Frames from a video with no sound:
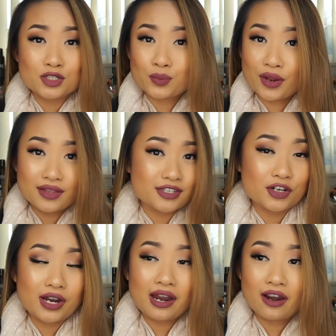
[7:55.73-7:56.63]
Spray this in
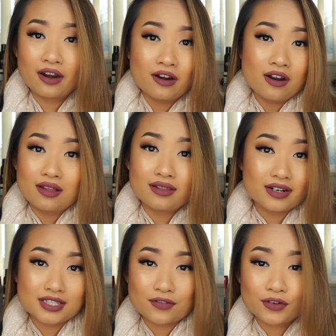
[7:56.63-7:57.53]
your hair, let
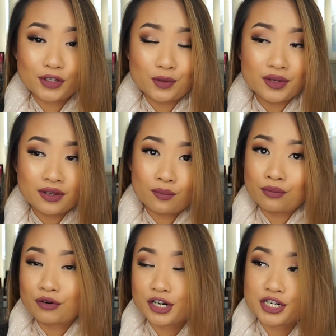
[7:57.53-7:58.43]
it sit for a little bit,
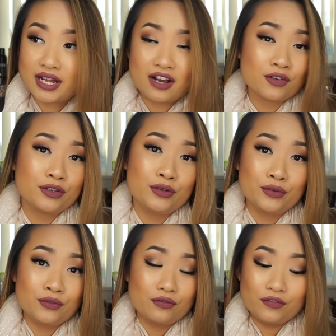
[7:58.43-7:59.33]
brush it out.
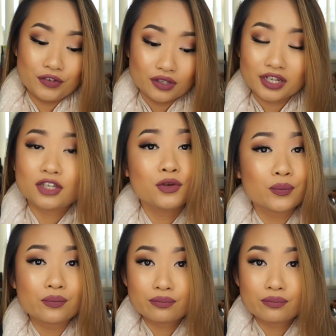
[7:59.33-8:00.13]
You feel like you